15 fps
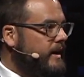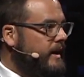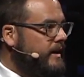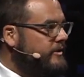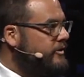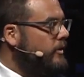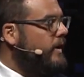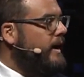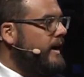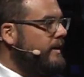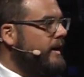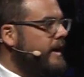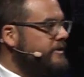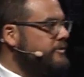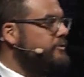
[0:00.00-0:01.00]
And so I,
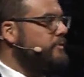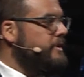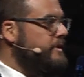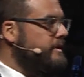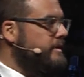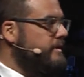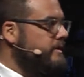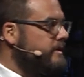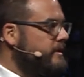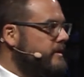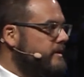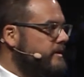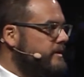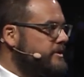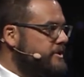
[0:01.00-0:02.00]
I just want to
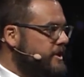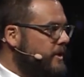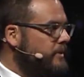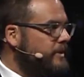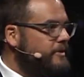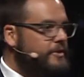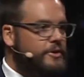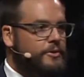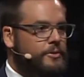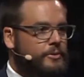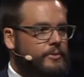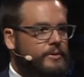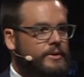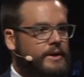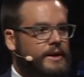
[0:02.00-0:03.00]
share with
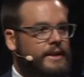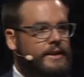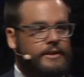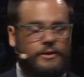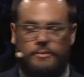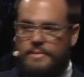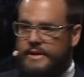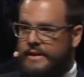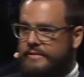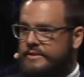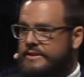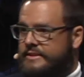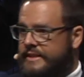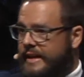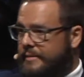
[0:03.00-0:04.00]
you a little bit of a
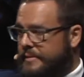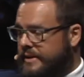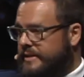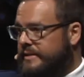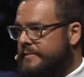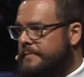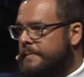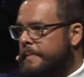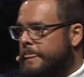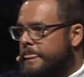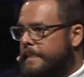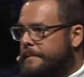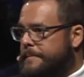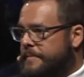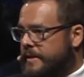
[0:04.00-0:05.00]
segment
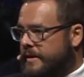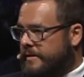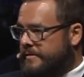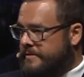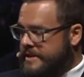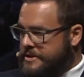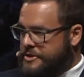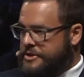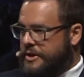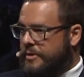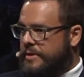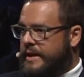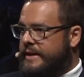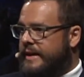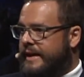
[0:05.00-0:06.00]
of his show
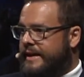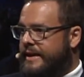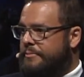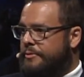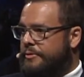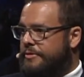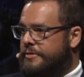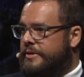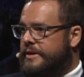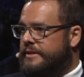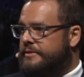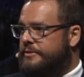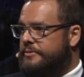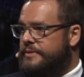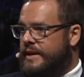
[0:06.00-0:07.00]
that night, April
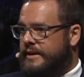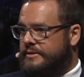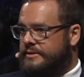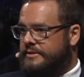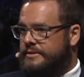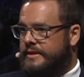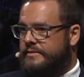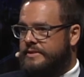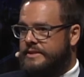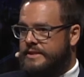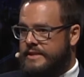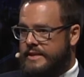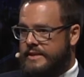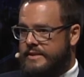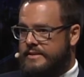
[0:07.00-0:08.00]
30th,
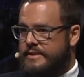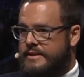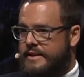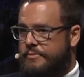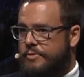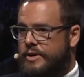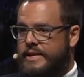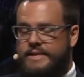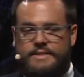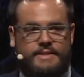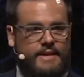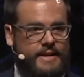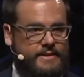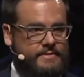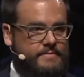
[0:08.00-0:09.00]
2017, and what he
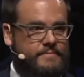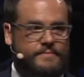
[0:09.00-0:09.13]
said.